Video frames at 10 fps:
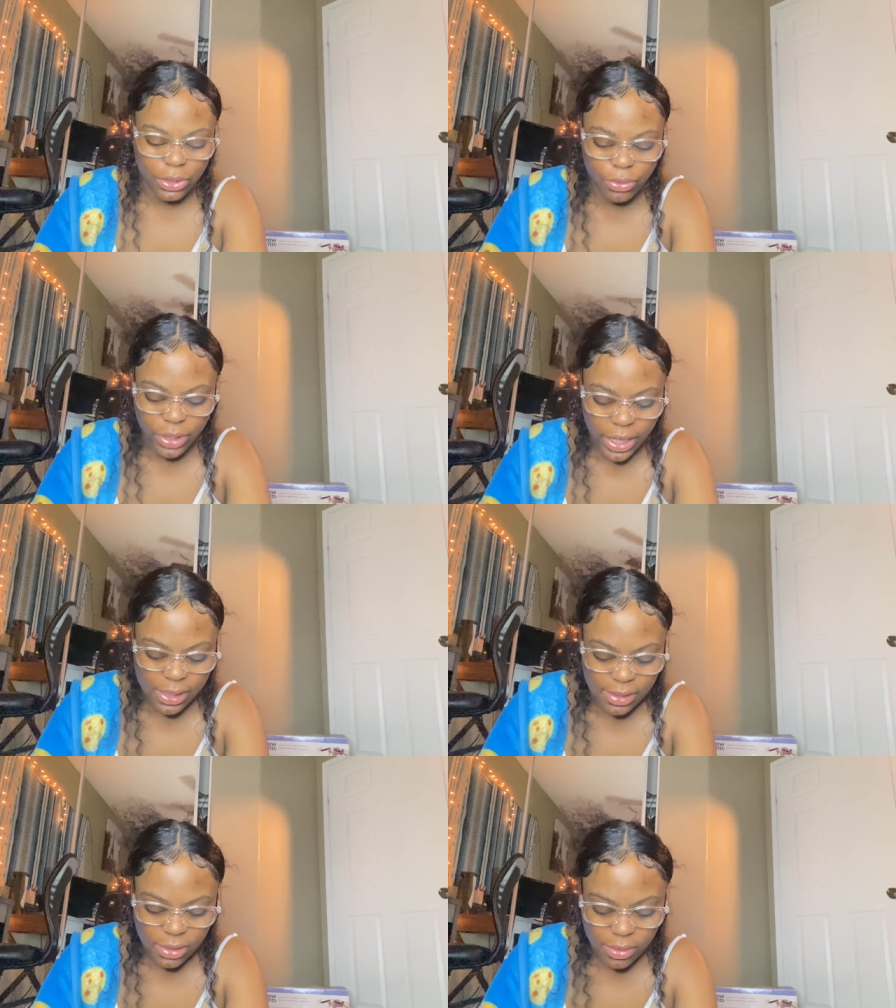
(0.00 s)
2
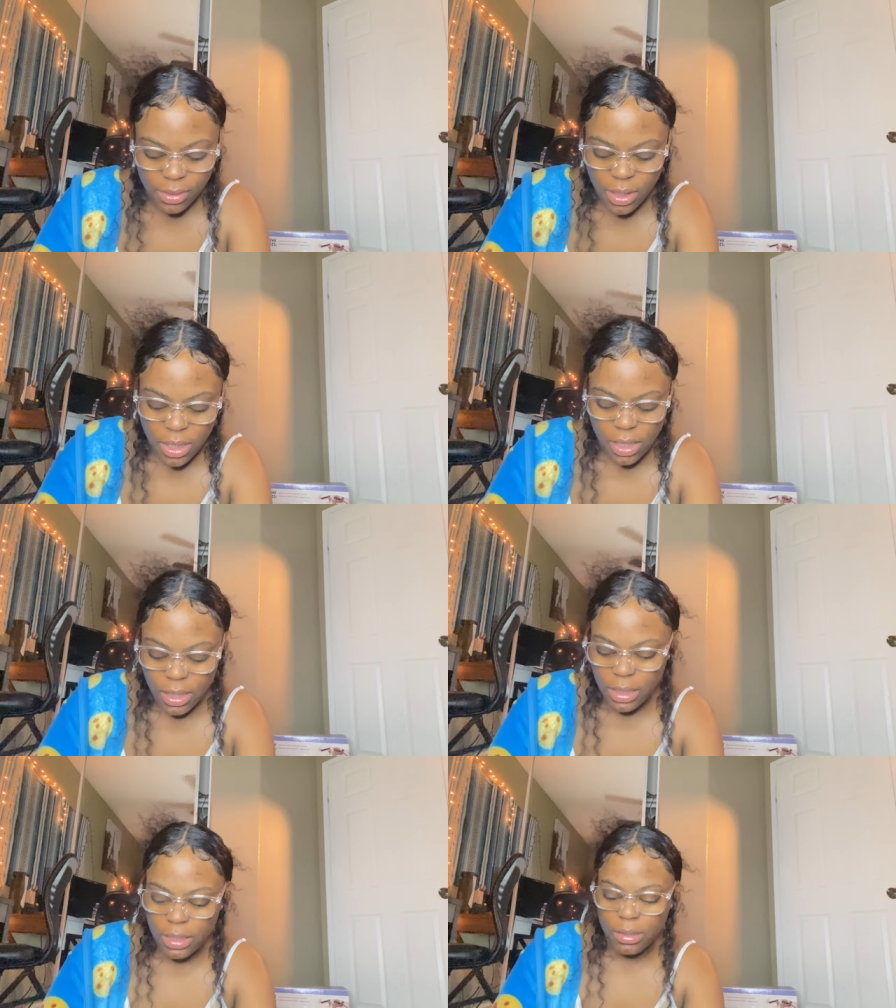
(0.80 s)
days,
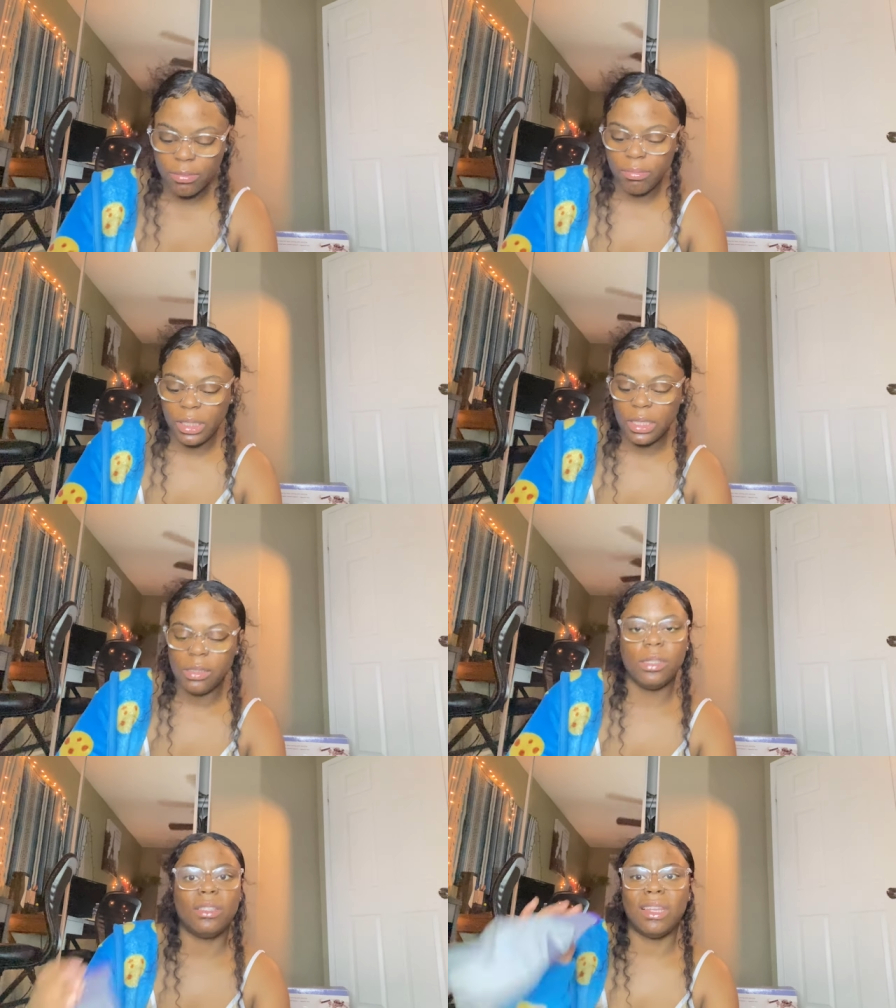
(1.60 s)

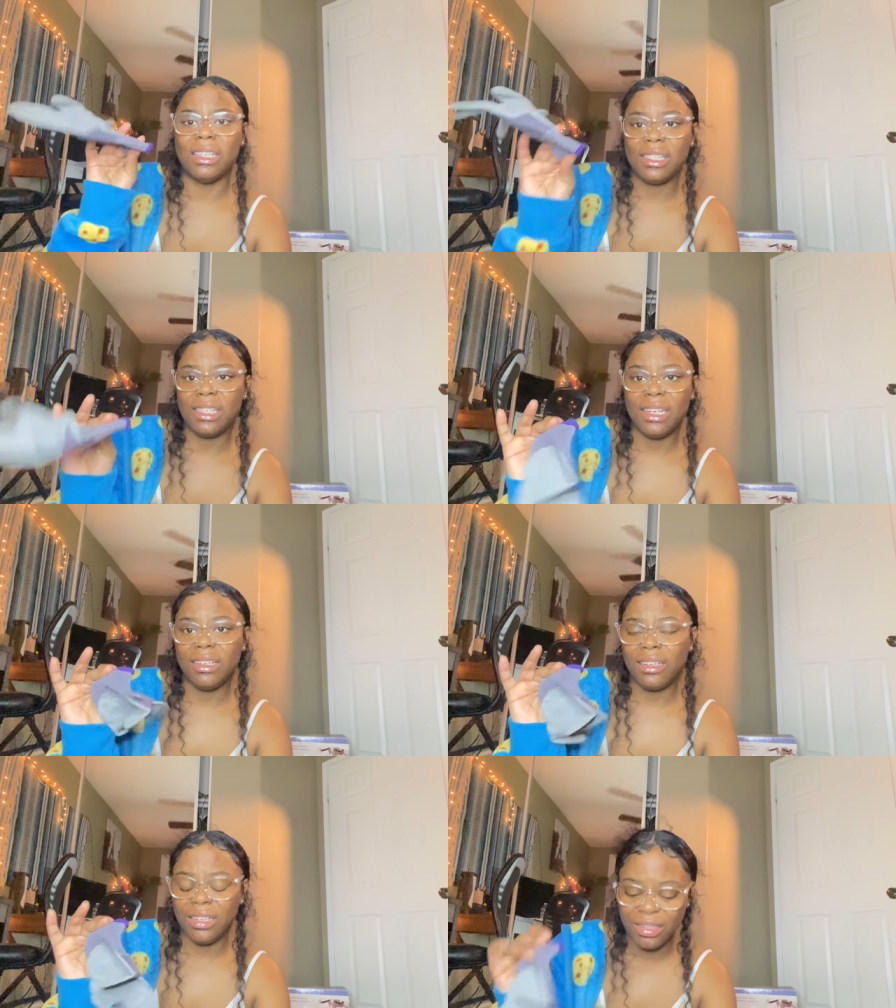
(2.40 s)
because they stink